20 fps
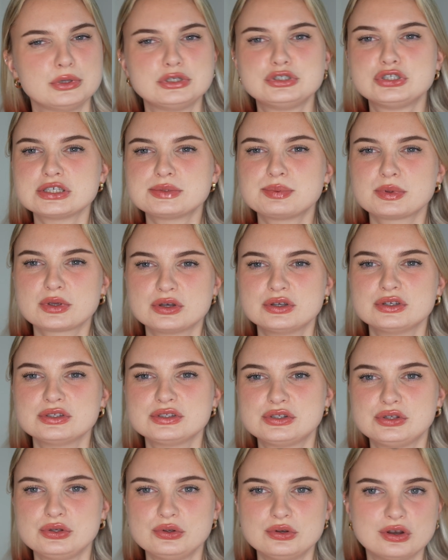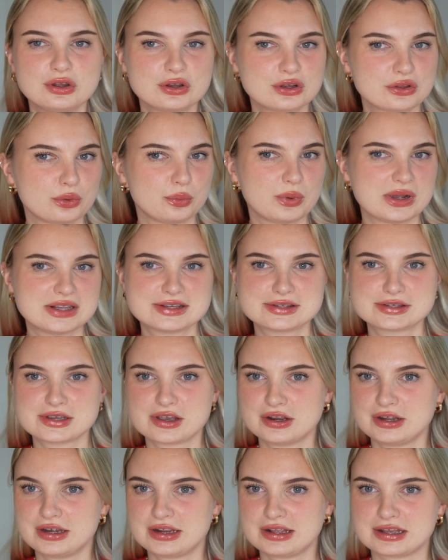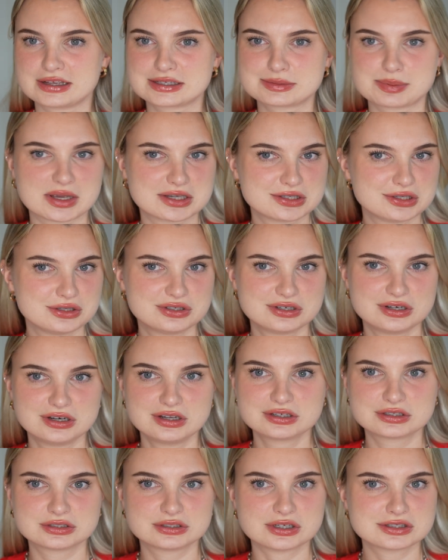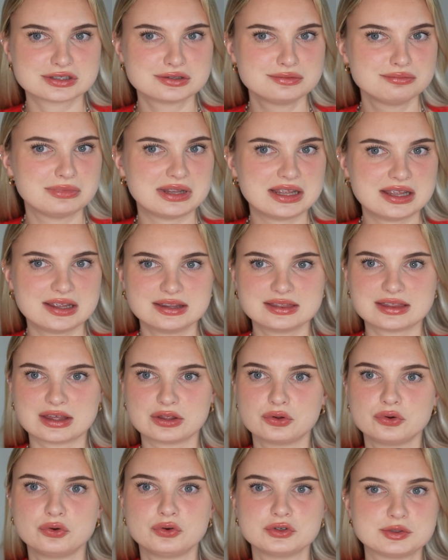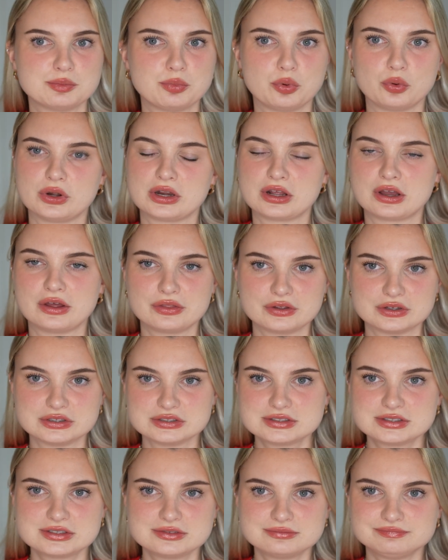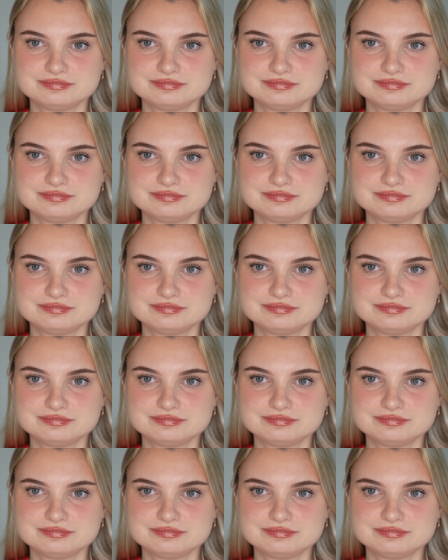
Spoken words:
But just because you look the way society expects you to look doesn't mean that you're not supporting others.